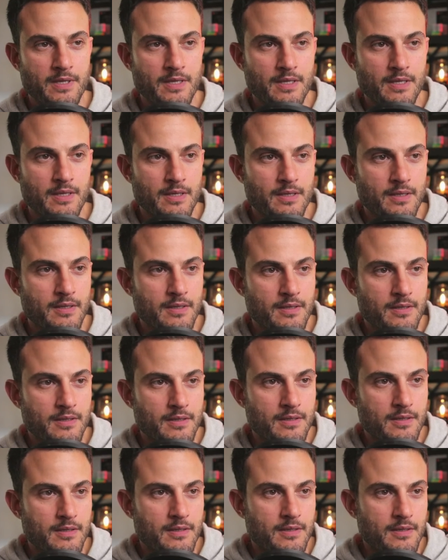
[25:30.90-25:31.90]

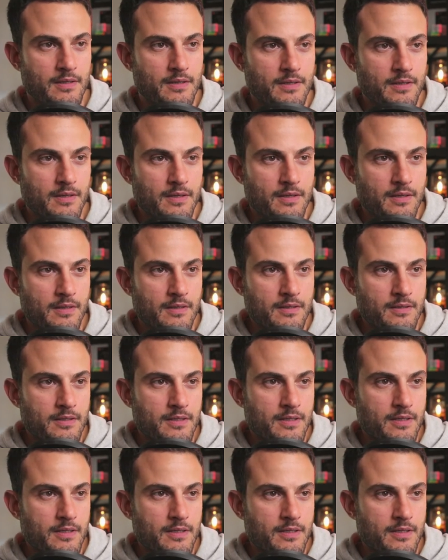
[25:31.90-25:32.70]
No one is speaking in this clip.